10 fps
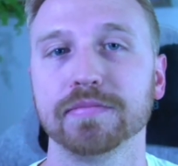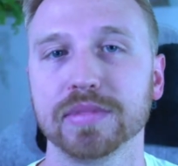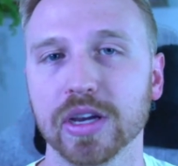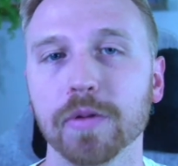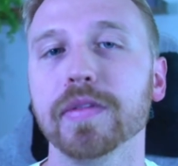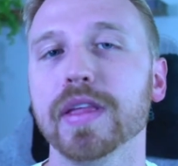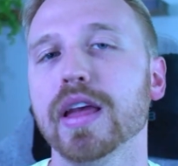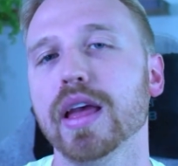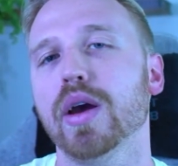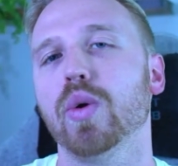So
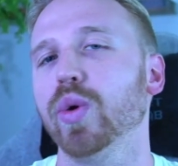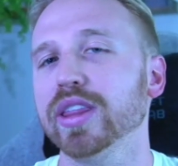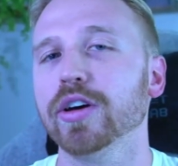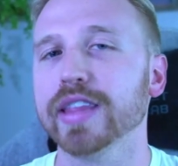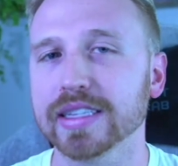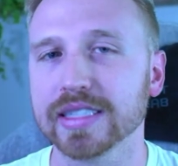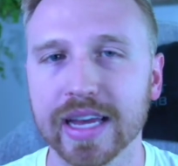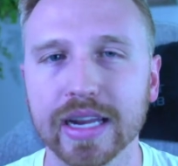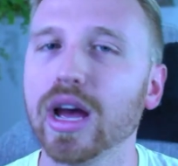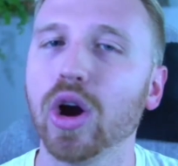with all that
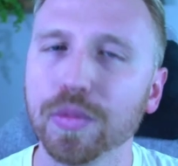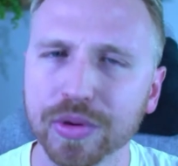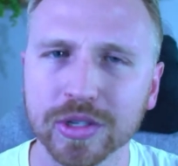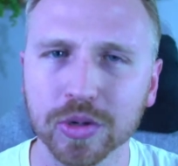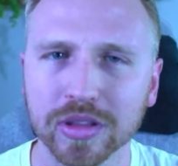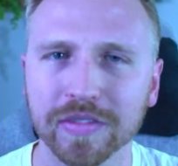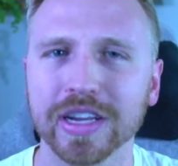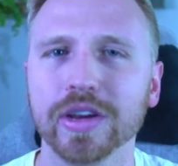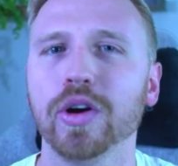said, hope you enjoyed the video.